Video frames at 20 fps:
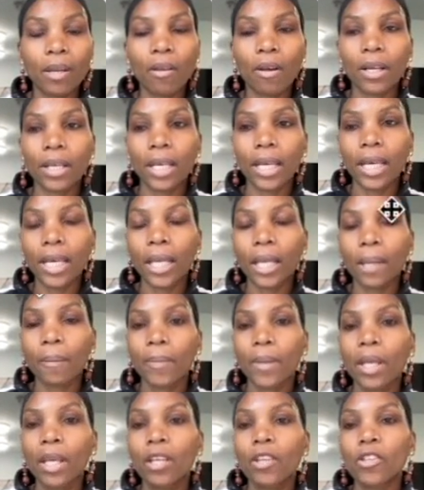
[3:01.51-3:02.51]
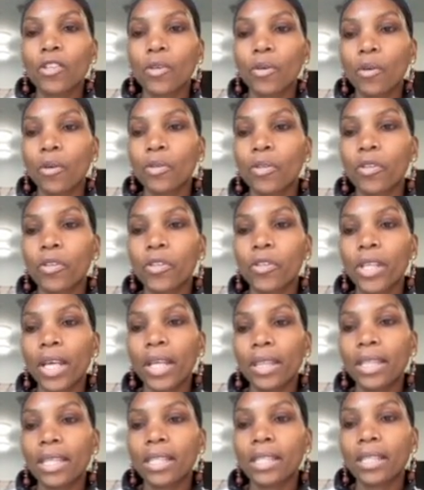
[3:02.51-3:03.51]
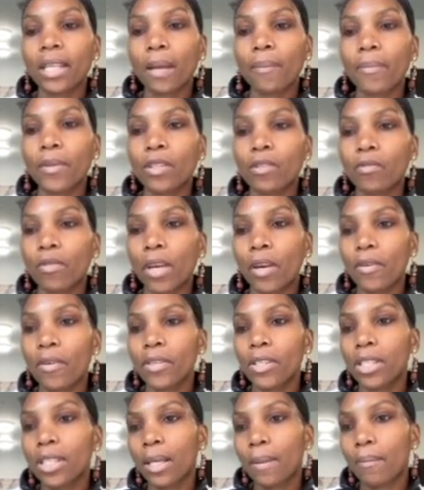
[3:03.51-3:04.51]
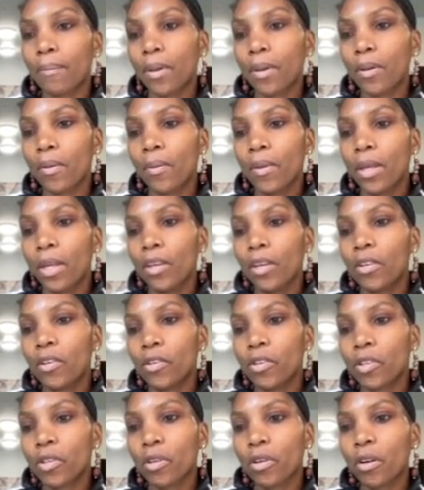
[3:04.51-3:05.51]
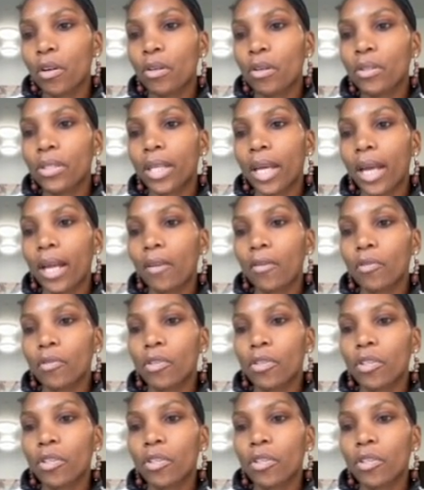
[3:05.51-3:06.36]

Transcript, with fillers: log in. So to set this up is very simple. You scroll down